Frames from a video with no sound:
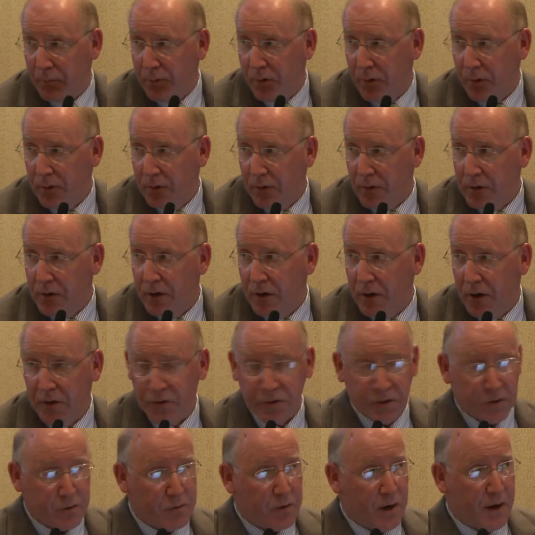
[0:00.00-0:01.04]
a protocol
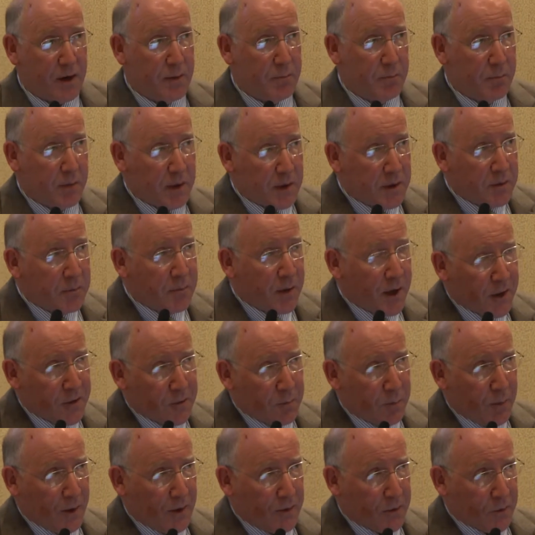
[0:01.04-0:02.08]
to try to
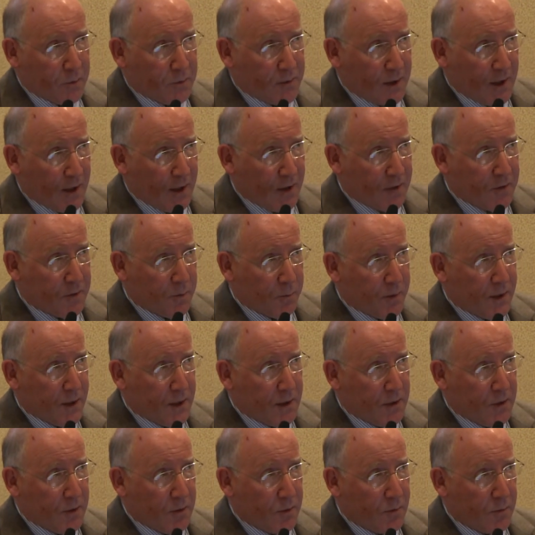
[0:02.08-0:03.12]
minimize
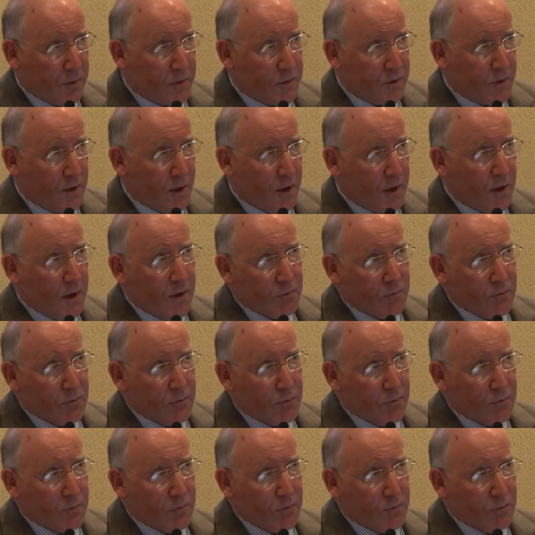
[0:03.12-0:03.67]
benzodiazepine use,